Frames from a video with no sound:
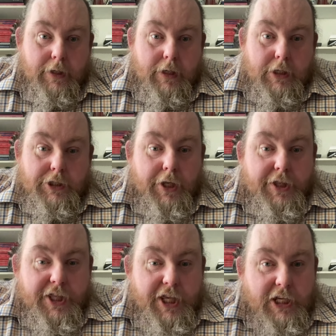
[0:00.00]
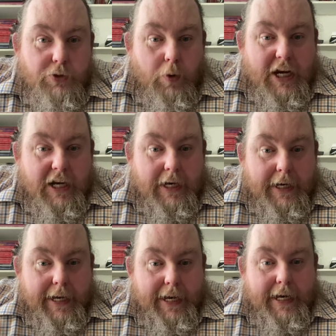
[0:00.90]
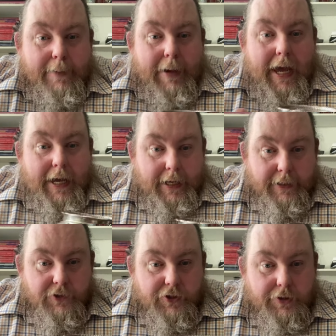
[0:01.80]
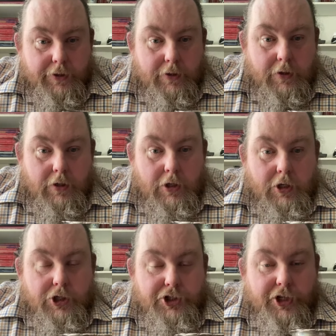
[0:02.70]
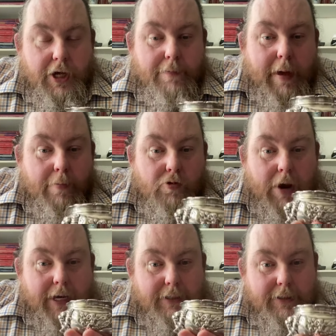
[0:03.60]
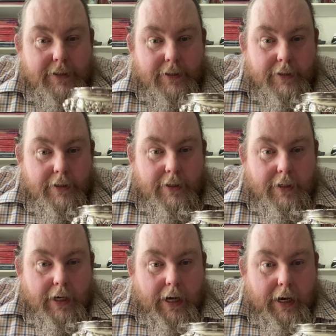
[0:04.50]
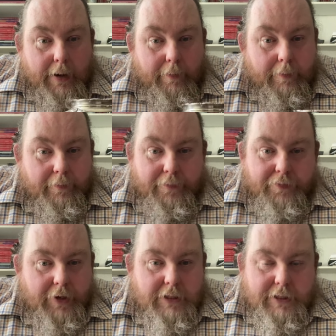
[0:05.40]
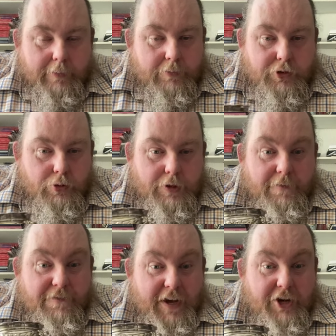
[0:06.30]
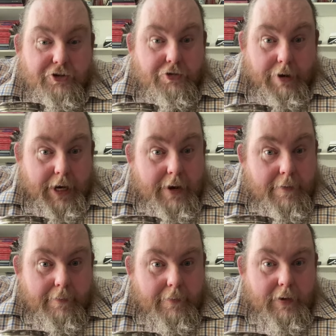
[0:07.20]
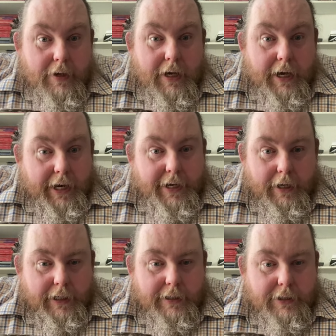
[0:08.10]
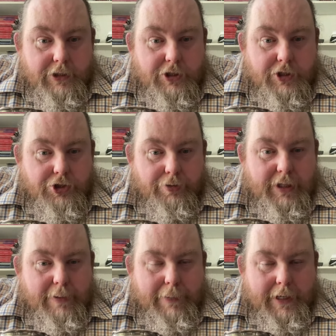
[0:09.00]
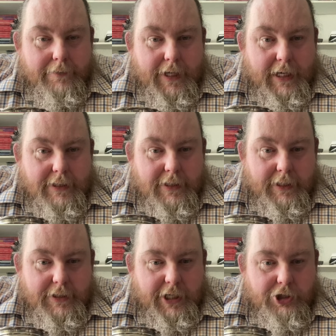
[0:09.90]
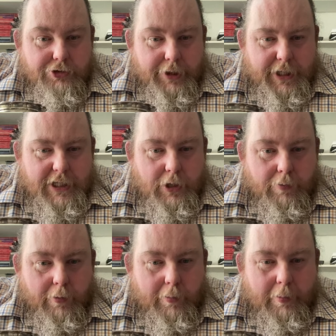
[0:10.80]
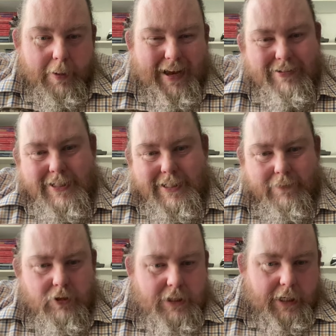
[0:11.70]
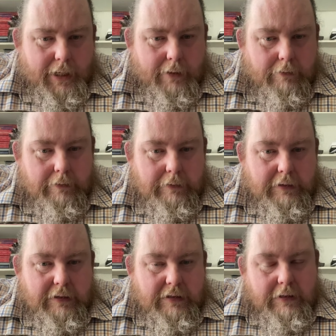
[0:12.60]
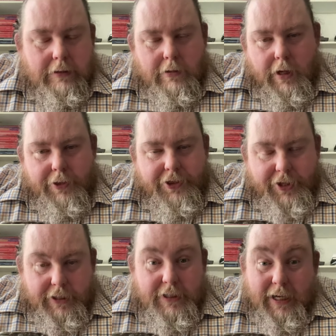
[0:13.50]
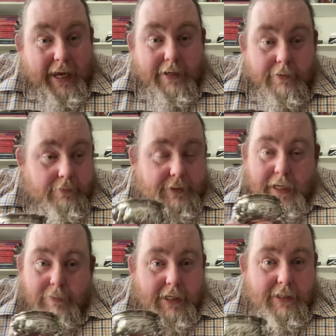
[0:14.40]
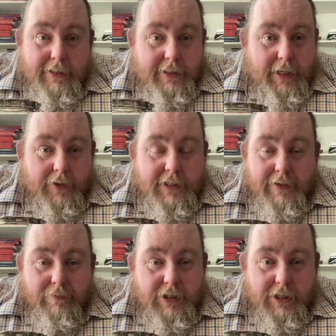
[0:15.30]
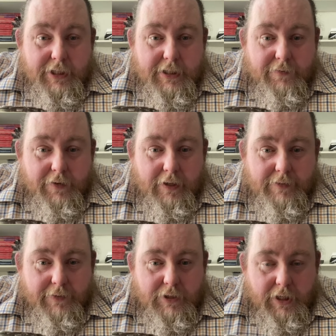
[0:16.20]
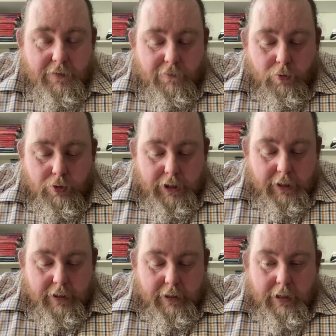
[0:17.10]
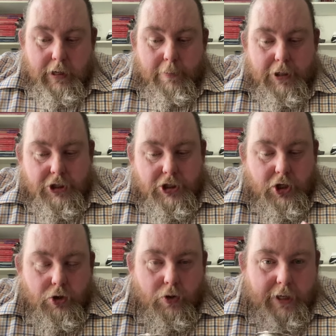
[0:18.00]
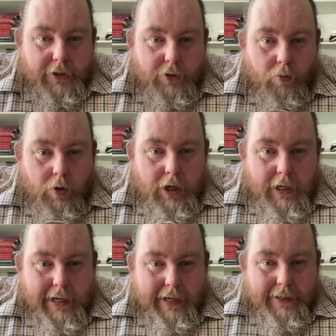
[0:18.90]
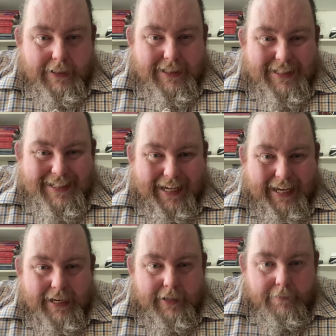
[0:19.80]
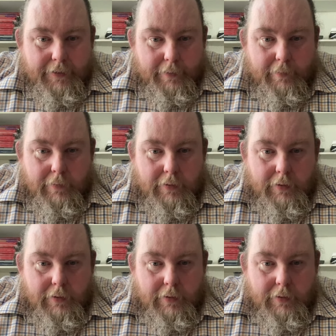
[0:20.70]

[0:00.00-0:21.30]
So these were clearly made to commemorate some sort of victory in Ireland during the middle of the 18th century. These are probably about 1730, again, same date as the others, 1735, 1740. But just look at the work and the scale of them.